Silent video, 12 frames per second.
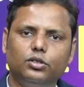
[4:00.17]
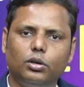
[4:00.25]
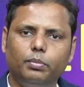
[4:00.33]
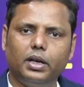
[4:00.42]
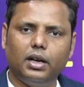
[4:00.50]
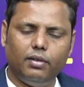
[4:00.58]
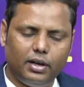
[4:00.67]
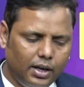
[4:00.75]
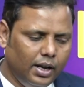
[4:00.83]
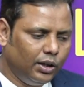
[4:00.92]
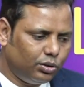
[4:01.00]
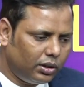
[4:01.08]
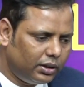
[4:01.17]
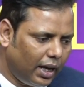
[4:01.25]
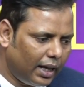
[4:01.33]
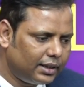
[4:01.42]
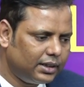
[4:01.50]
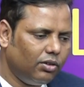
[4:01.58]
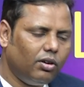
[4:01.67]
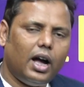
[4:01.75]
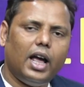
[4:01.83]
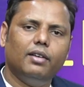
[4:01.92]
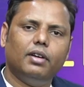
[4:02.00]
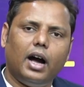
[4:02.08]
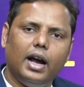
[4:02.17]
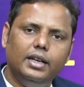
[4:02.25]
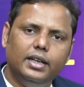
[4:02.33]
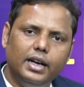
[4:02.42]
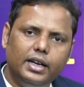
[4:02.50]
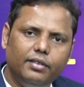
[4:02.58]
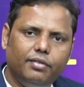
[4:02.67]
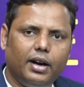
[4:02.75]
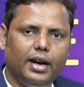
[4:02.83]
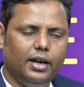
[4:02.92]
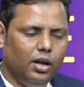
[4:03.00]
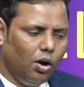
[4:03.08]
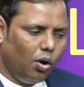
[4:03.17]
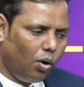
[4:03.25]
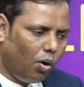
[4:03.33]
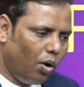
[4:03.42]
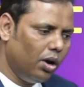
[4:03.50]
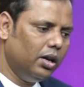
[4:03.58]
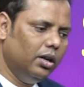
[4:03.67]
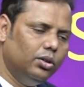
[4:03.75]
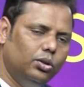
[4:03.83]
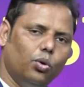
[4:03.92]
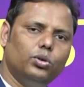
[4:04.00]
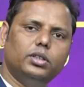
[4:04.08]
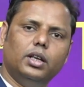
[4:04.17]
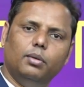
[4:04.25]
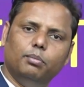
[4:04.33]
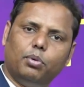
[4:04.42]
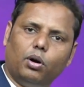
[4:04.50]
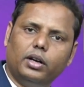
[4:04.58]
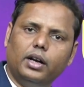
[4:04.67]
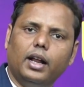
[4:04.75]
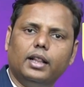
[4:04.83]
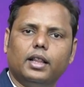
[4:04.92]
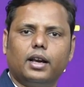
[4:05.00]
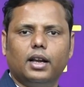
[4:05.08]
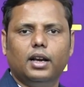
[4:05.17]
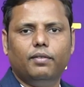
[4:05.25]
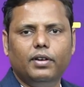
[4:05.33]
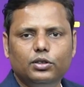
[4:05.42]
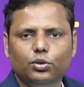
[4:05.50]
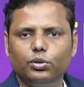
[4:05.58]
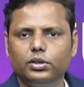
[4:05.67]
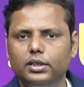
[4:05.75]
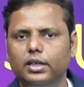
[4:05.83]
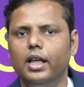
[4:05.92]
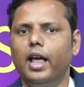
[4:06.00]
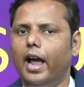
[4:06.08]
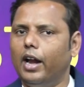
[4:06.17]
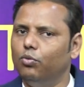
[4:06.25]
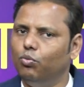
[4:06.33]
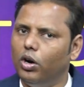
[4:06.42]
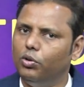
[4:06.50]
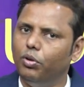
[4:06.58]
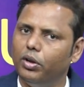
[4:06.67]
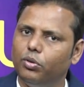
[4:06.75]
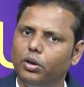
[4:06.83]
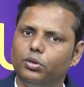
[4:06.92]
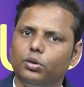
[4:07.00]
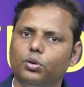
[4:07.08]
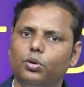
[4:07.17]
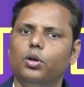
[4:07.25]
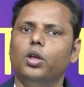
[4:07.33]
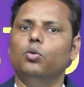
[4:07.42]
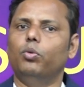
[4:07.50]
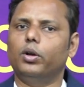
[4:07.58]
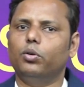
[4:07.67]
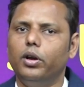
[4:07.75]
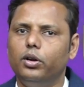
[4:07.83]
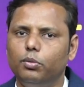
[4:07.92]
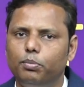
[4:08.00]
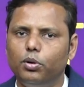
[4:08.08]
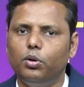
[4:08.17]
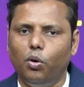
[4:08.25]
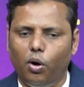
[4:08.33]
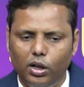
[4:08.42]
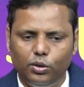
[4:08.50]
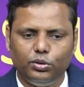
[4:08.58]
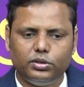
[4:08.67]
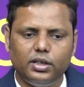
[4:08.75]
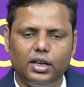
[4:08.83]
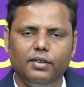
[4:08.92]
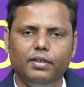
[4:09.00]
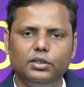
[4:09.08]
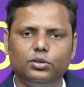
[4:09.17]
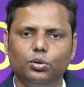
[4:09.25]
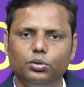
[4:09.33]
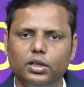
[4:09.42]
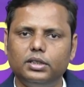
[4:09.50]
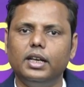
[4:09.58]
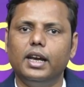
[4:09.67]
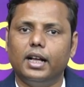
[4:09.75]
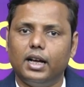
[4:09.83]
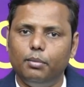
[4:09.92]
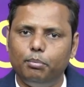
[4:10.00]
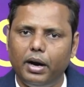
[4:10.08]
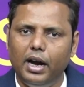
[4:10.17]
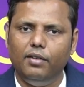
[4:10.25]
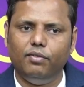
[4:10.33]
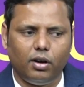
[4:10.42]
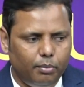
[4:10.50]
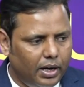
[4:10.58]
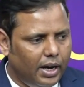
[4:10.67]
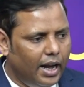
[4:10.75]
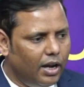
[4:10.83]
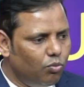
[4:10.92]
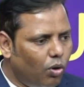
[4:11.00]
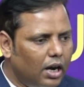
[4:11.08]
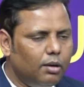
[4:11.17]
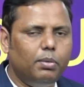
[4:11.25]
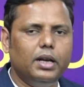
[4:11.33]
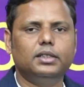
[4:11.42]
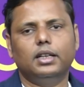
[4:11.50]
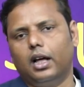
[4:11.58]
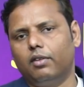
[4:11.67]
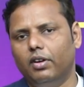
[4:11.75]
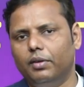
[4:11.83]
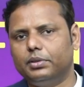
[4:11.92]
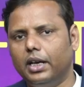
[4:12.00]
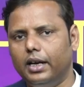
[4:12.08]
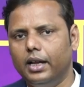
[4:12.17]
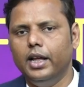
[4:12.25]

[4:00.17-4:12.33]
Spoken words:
should be covered. So that's how I have identified all those important and the relevant sources. And what we are going to do, we are going to put all those relevant sources in a compiled format in one place in our website.